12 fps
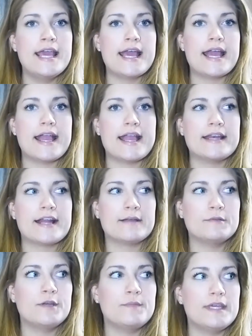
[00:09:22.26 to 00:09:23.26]
and I'm
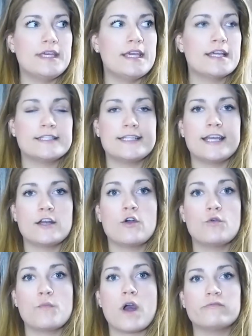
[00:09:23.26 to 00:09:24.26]
going to be a
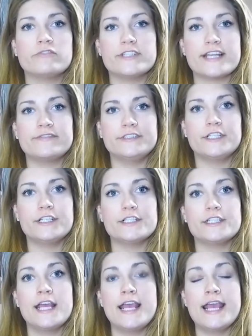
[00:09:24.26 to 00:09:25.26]
stay-at-home mom for 7
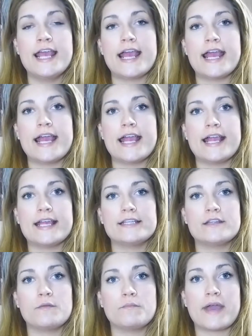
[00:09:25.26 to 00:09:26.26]
years.
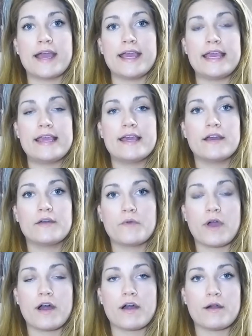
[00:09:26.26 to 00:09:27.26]
And my
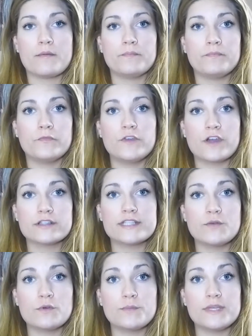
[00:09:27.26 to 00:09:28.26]
fiance
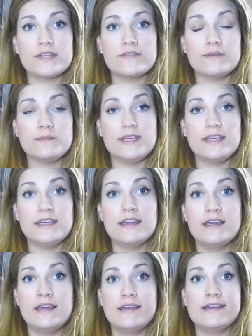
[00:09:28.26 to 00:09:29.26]
will be giving me
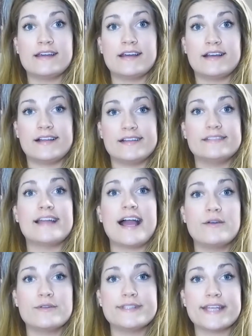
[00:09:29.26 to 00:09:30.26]

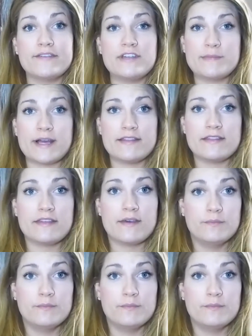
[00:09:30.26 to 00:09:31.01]
allowance every month,